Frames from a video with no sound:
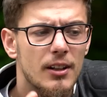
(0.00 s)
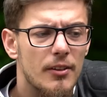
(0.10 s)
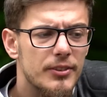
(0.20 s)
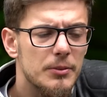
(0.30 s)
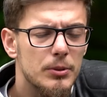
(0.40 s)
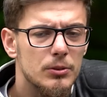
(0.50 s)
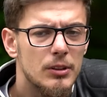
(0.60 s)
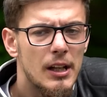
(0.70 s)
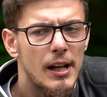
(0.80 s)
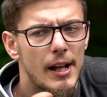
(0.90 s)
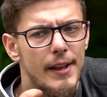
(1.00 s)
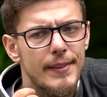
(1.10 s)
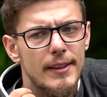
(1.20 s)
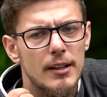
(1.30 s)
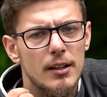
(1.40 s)
comfortable
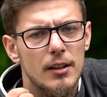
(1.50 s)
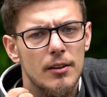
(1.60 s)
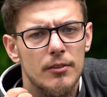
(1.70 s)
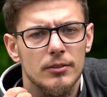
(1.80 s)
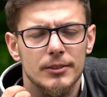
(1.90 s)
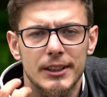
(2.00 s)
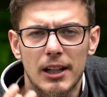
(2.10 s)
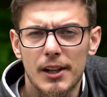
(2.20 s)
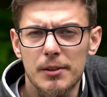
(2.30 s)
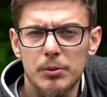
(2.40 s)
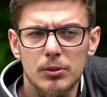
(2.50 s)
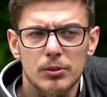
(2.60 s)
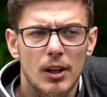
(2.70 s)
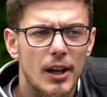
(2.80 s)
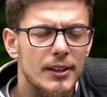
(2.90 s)
and
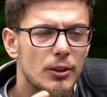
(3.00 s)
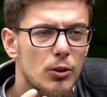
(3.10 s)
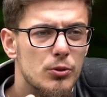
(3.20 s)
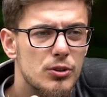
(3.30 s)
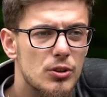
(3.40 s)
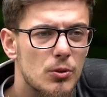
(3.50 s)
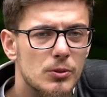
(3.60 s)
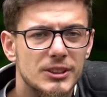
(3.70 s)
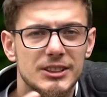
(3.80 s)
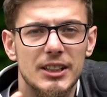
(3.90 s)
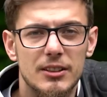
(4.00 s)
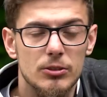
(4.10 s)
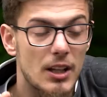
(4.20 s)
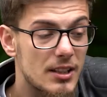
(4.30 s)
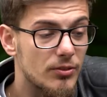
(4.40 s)
reliable, and also stick to
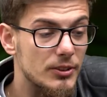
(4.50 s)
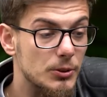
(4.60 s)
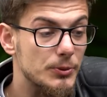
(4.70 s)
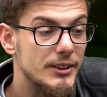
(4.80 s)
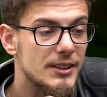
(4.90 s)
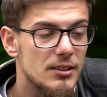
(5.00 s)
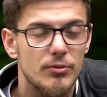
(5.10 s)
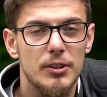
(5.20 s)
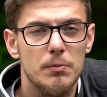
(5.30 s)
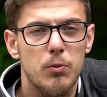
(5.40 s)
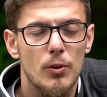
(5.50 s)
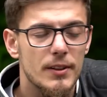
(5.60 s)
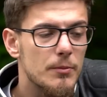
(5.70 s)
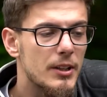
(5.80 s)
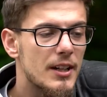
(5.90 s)
the asphalt. So this is very
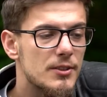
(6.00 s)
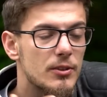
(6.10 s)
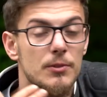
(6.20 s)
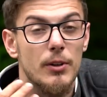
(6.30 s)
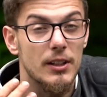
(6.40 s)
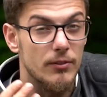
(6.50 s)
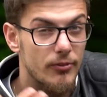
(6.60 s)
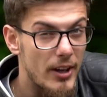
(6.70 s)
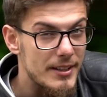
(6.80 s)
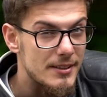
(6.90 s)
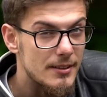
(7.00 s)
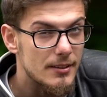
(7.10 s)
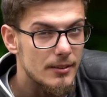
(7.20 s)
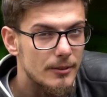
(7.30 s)
important because you can ride it fast.